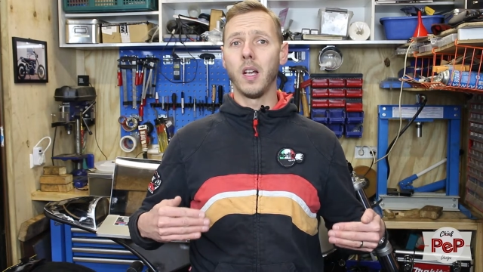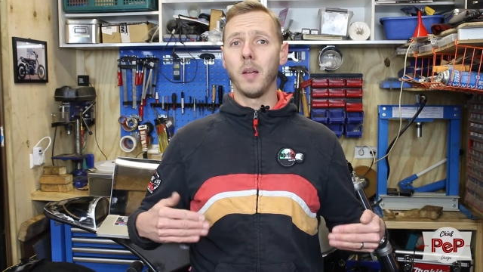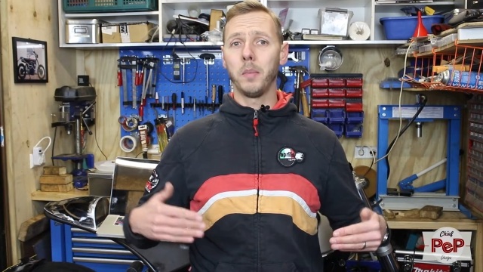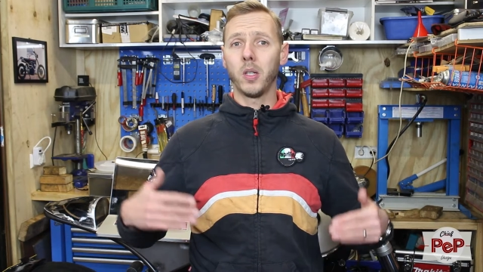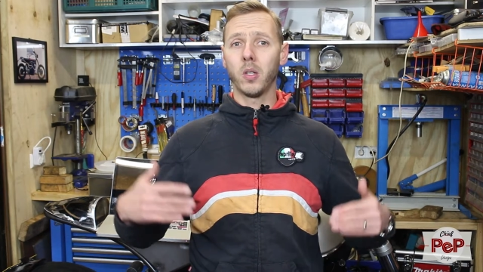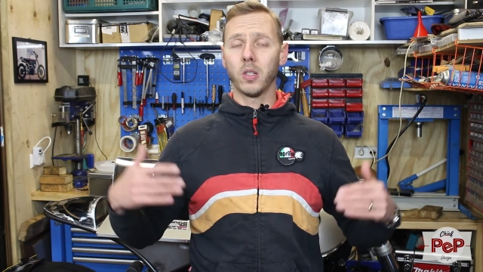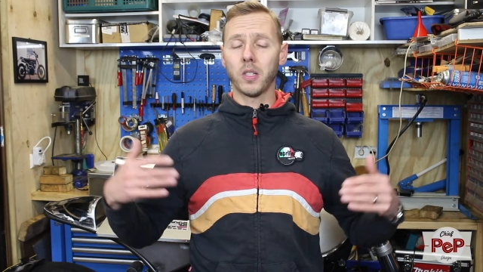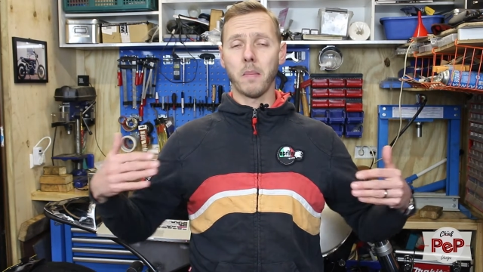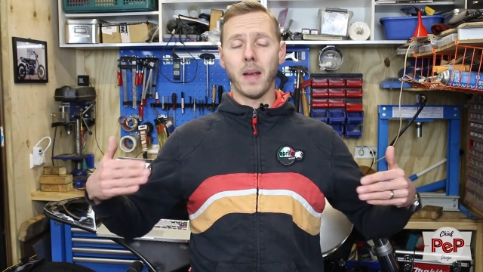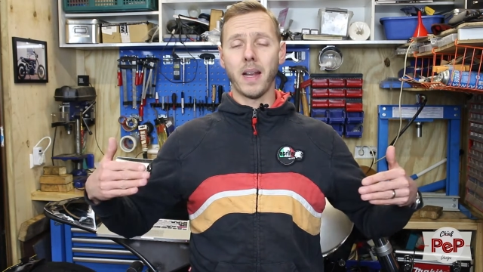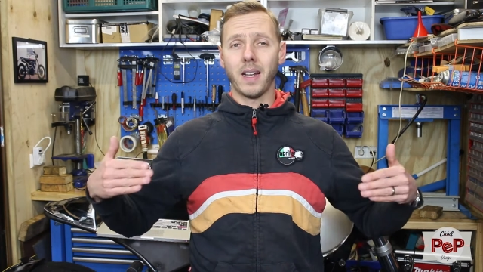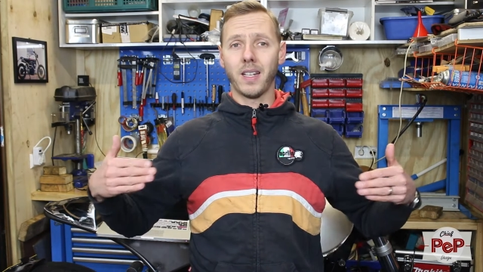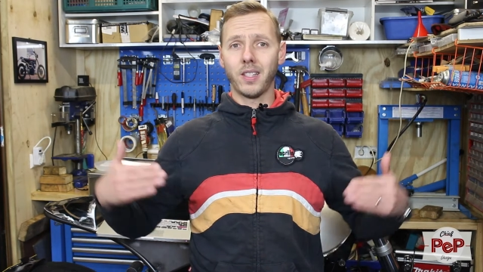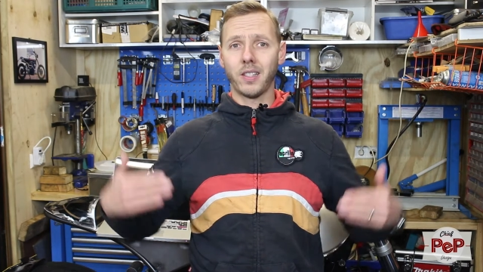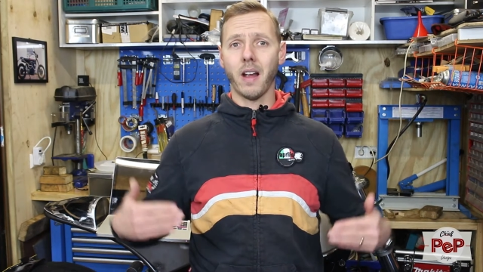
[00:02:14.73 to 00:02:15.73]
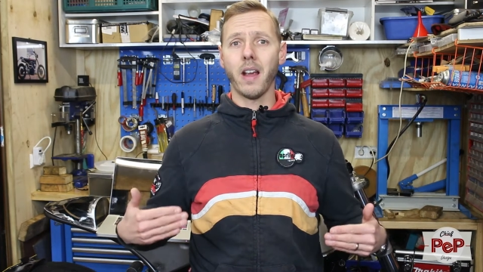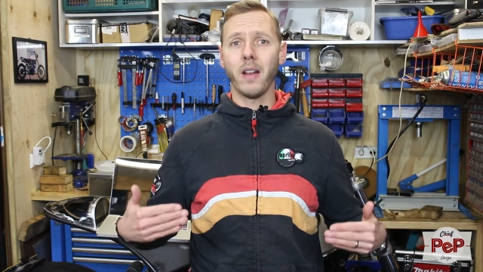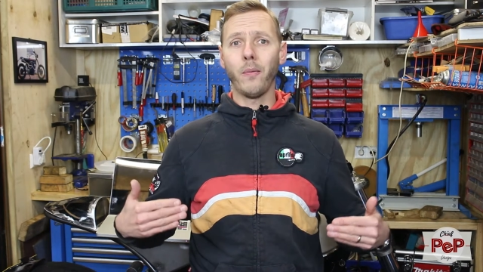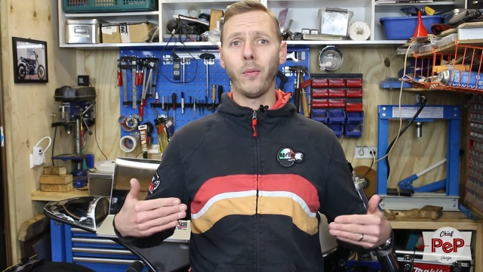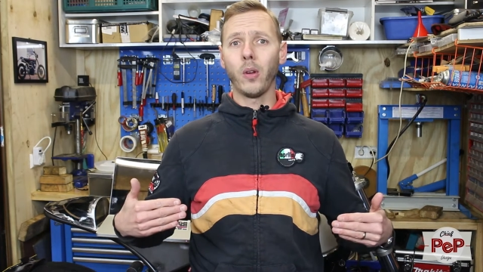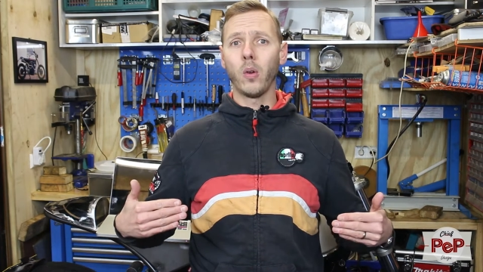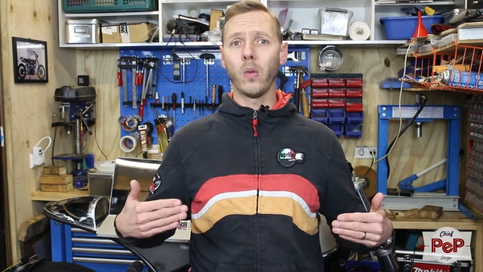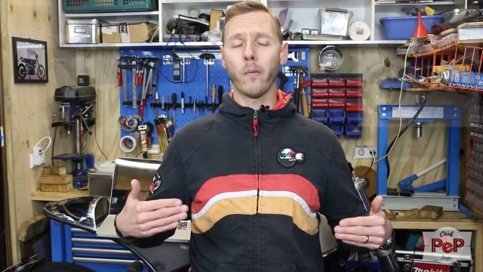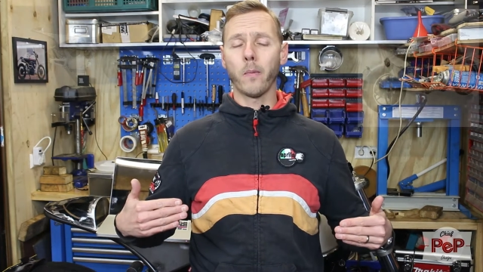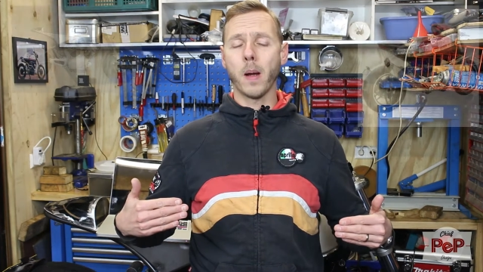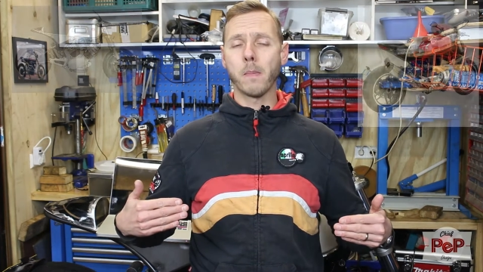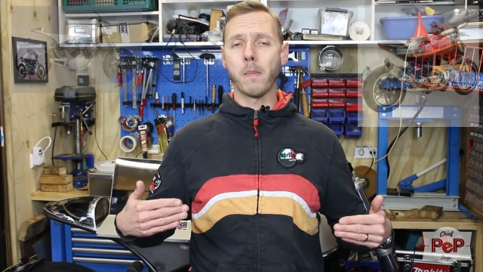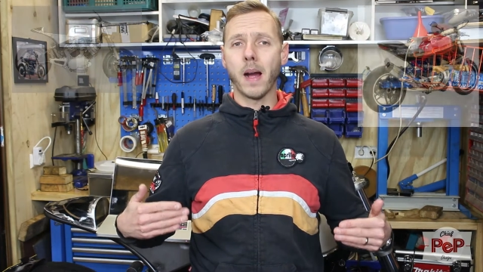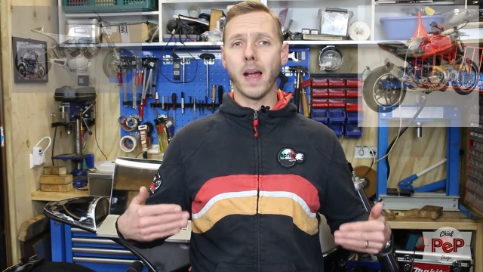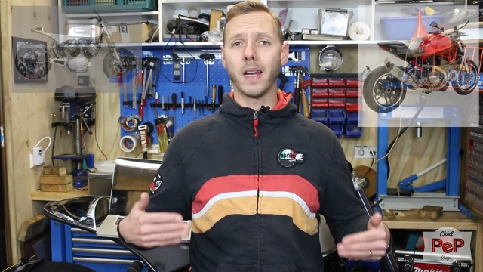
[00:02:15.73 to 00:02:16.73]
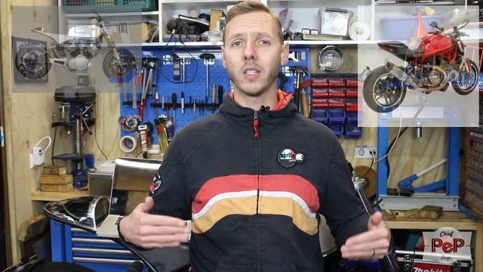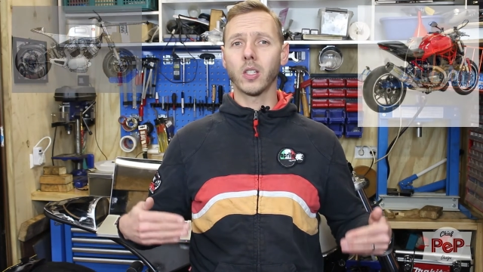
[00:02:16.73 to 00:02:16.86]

because I made a side view of my bike,